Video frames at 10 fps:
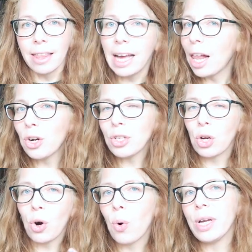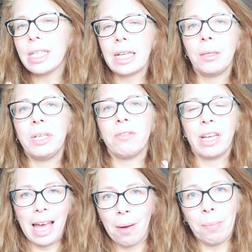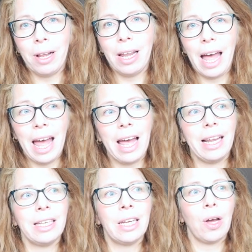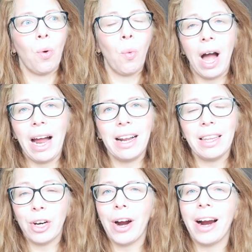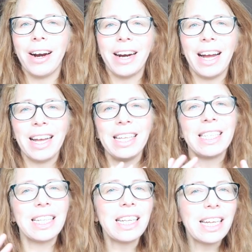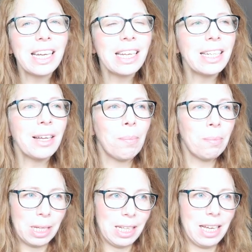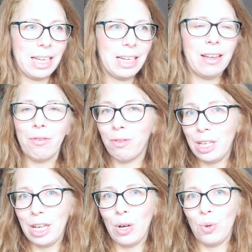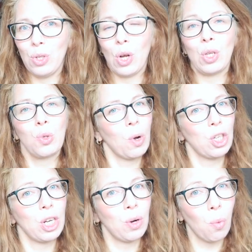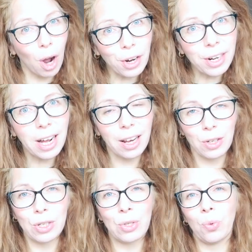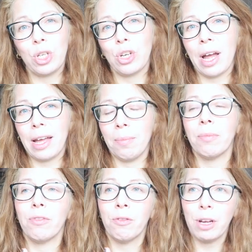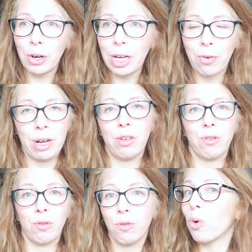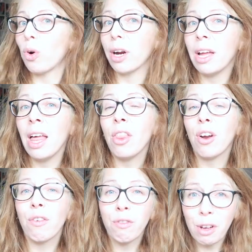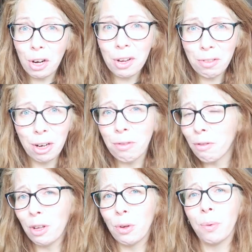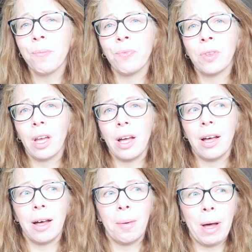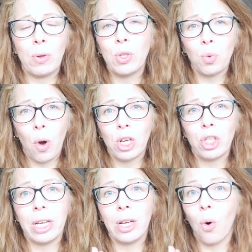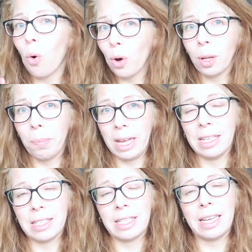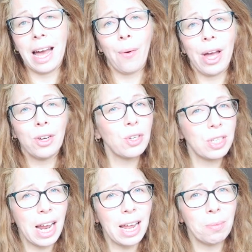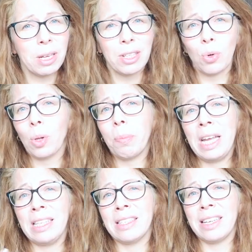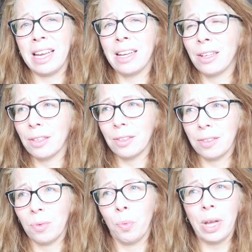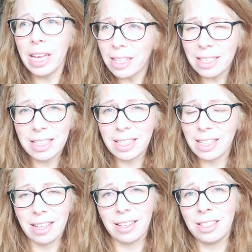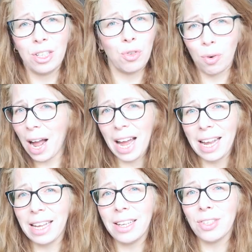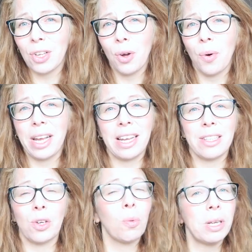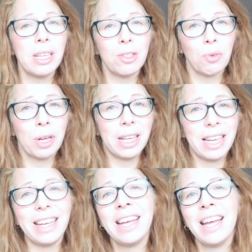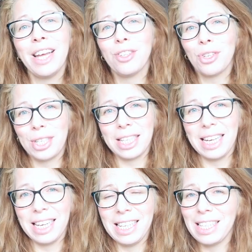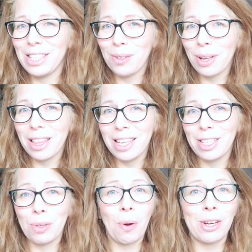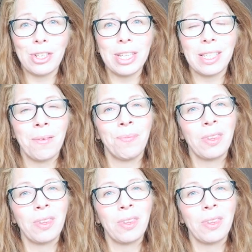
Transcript: the colors are always a little bit of a gamble, and while there are a gazillion million videos on swatching watercolors, which I am very grateful for, there are very, very few uh, about swatching oil paints. Now, I understand because oil paints take weeks to dry, so I guess nobody's really interested in doing these swatches,